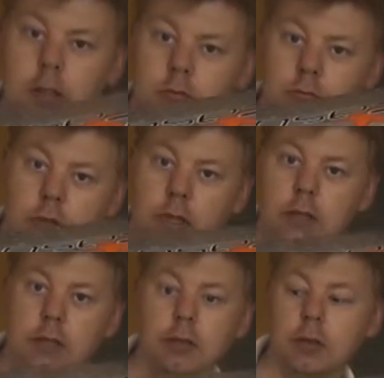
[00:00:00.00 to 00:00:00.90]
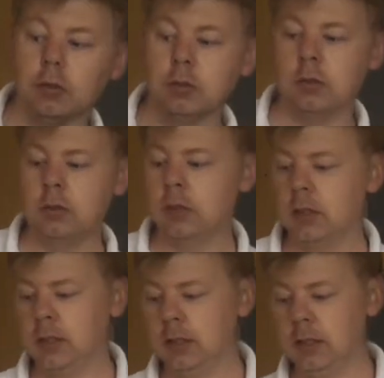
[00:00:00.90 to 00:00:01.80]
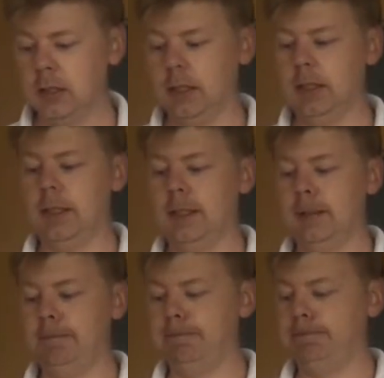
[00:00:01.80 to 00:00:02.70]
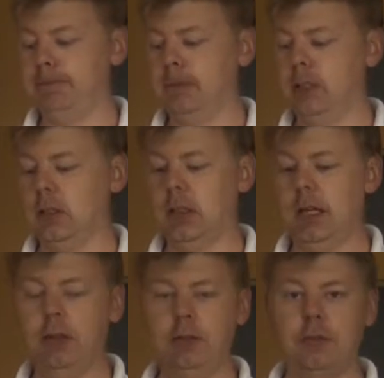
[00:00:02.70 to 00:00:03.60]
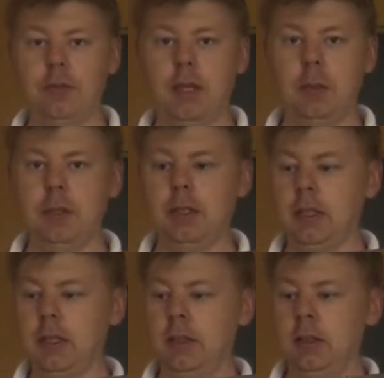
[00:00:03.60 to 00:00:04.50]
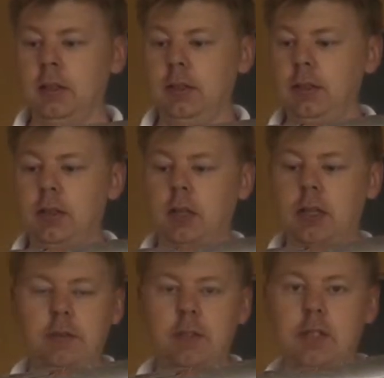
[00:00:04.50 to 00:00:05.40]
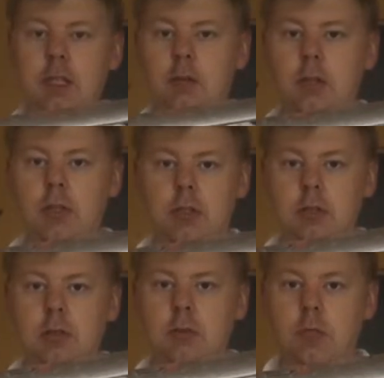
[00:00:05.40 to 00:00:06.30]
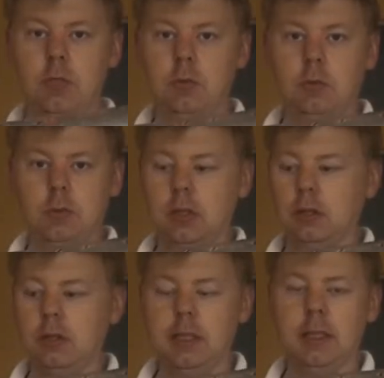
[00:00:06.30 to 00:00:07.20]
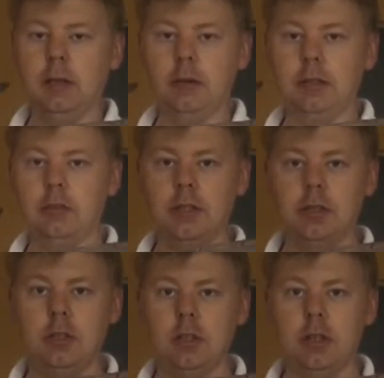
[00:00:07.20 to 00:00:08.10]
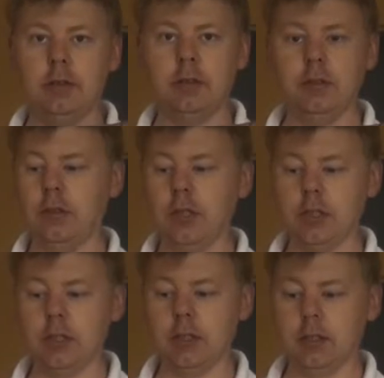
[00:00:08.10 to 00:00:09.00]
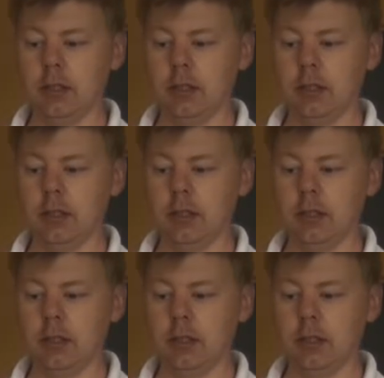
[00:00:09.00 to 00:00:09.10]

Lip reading: really difficult. You know, 100 feet up in the air, you can't even see which you know, the yellow and the red, you can't even differentiate it.